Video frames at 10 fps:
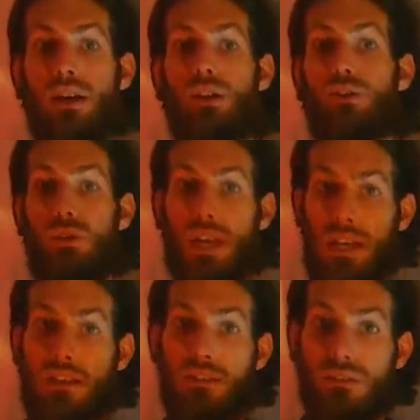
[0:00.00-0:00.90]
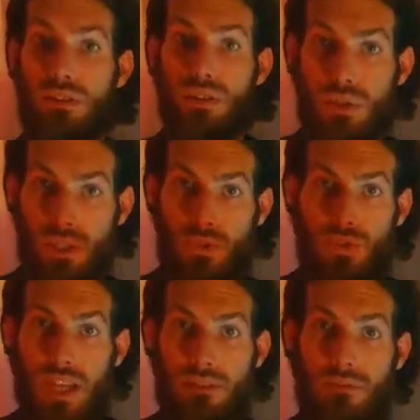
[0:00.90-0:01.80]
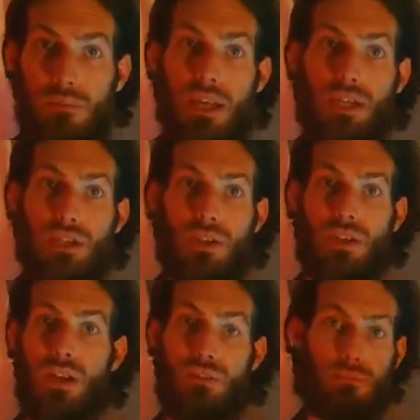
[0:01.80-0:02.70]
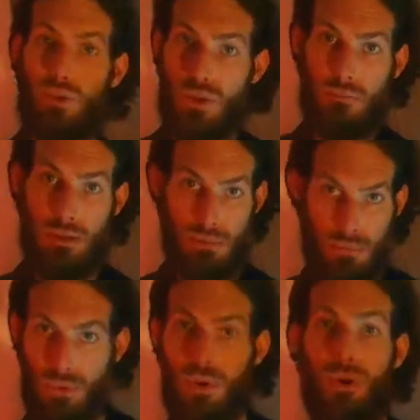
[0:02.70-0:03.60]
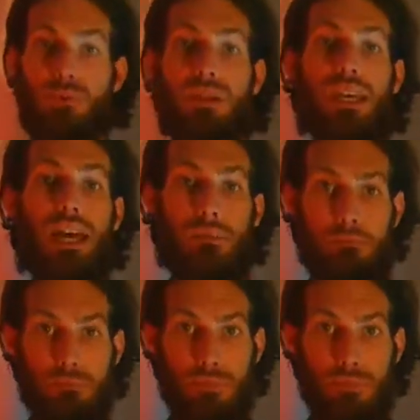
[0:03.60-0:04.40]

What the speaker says: So then you can use that information and you can maybe move home again.